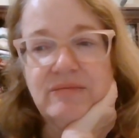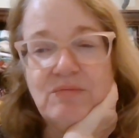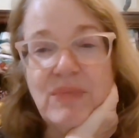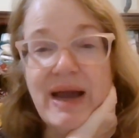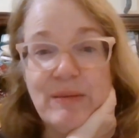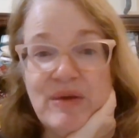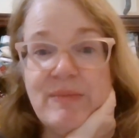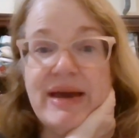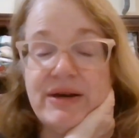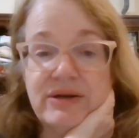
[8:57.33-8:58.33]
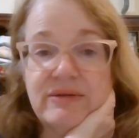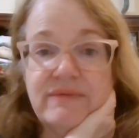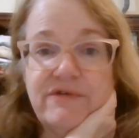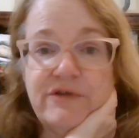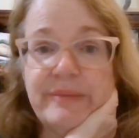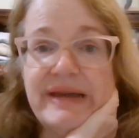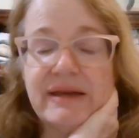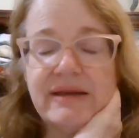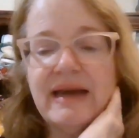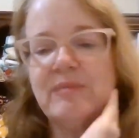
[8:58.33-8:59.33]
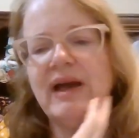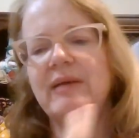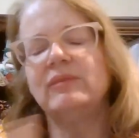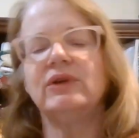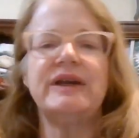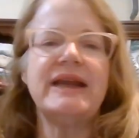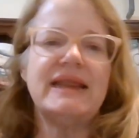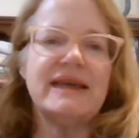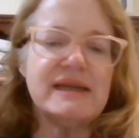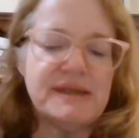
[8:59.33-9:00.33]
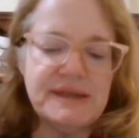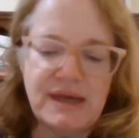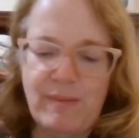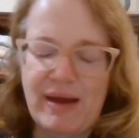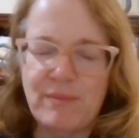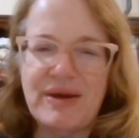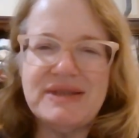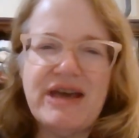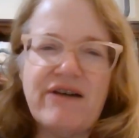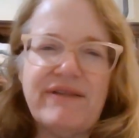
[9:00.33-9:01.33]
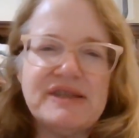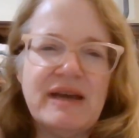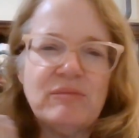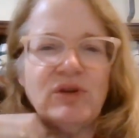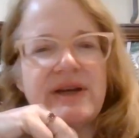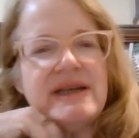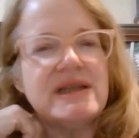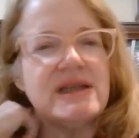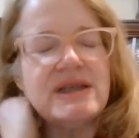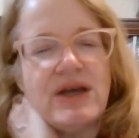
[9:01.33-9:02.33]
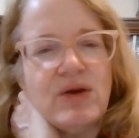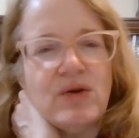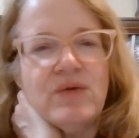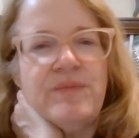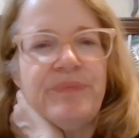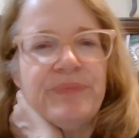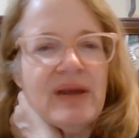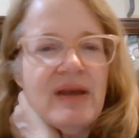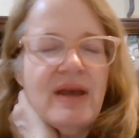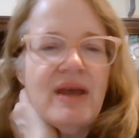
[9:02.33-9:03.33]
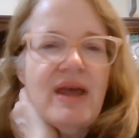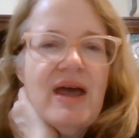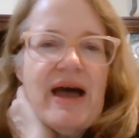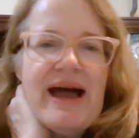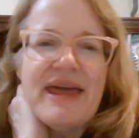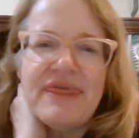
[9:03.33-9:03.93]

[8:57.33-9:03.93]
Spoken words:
might be better for me. I'm learning this about myself as I'm learning to sew. I